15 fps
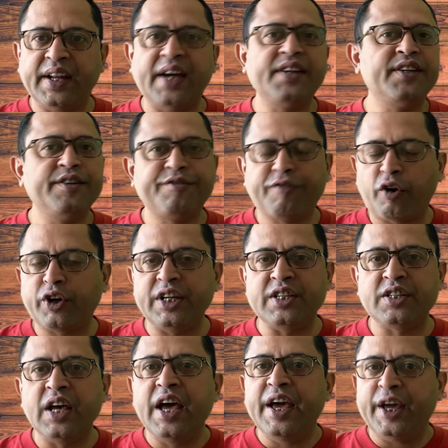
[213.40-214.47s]
the
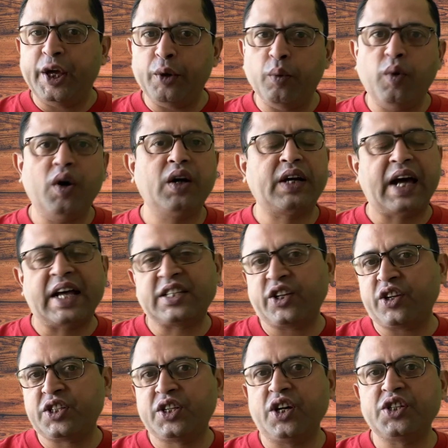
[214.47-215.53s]
1940s he worked as
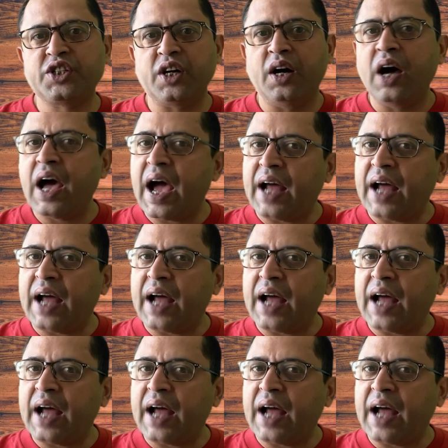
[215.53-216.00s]
a researcher